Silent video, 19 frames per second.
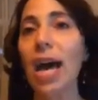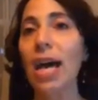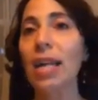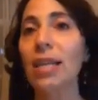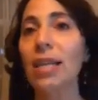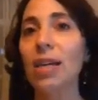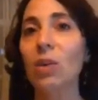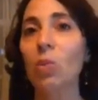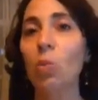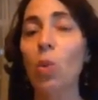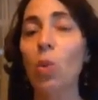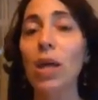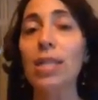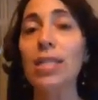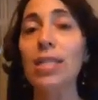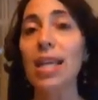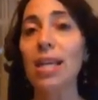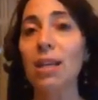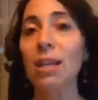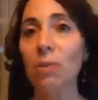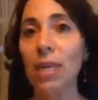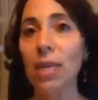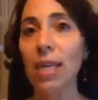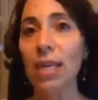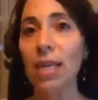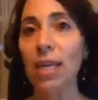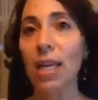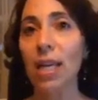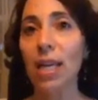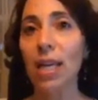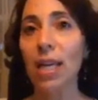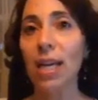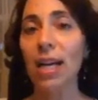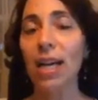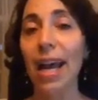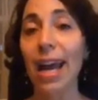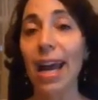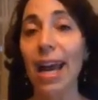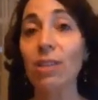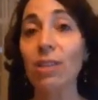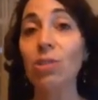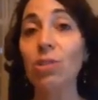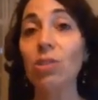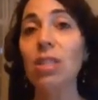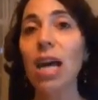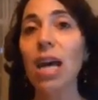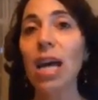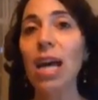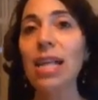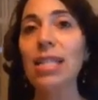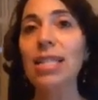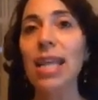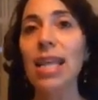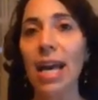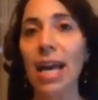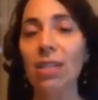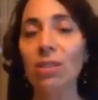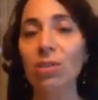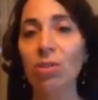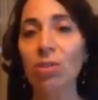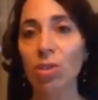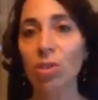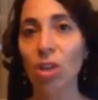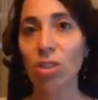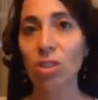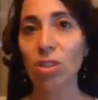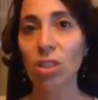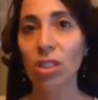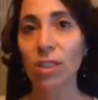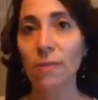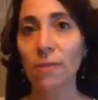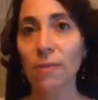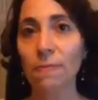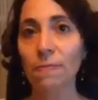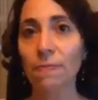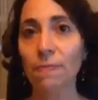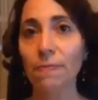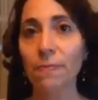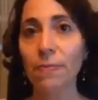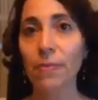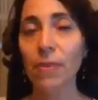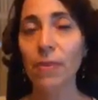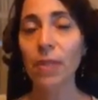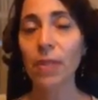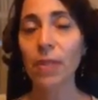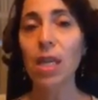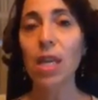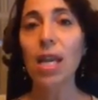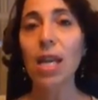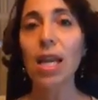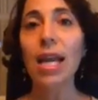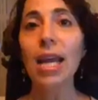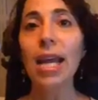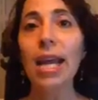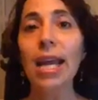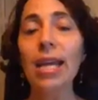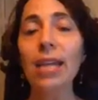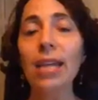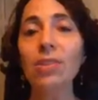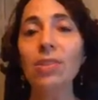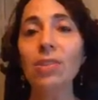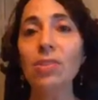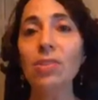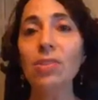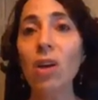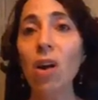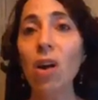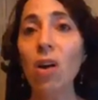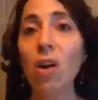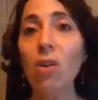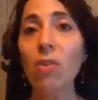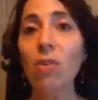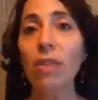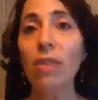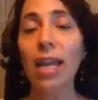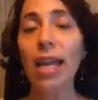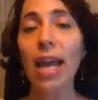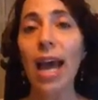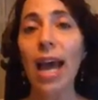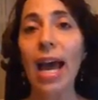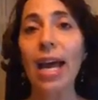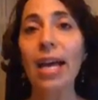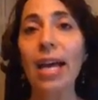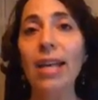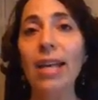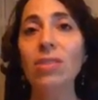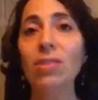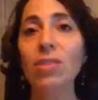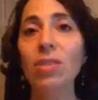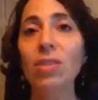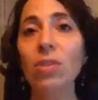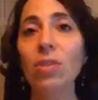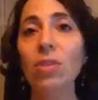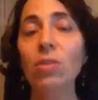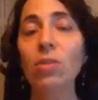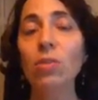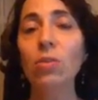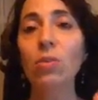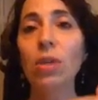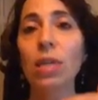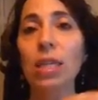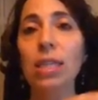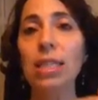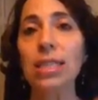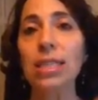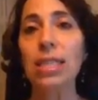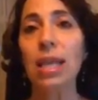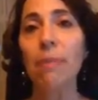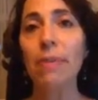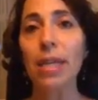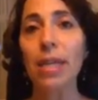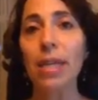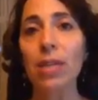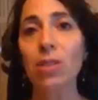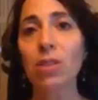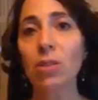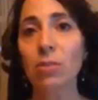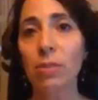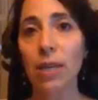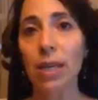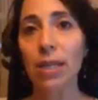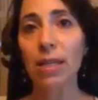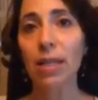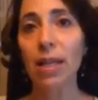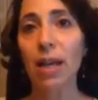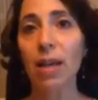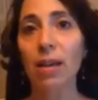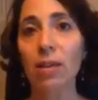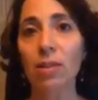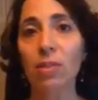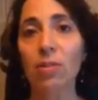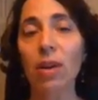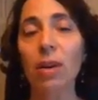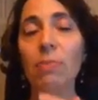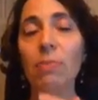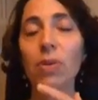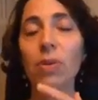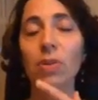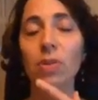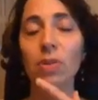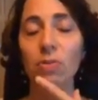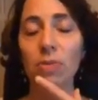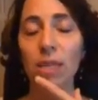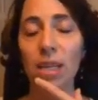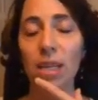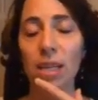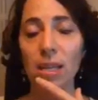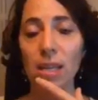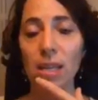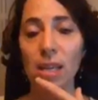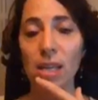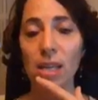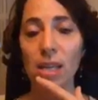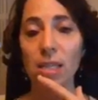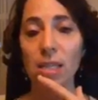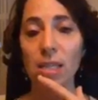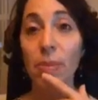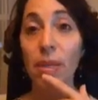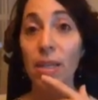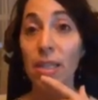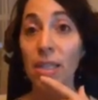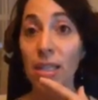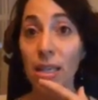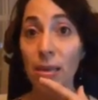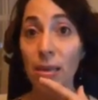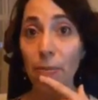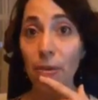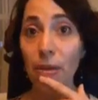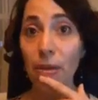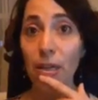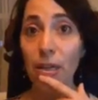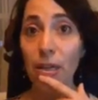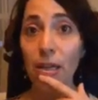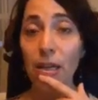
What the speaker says: that 1 day a week exercise has you start to do. And just know that as you step into it, a great book to read is The Big Leap,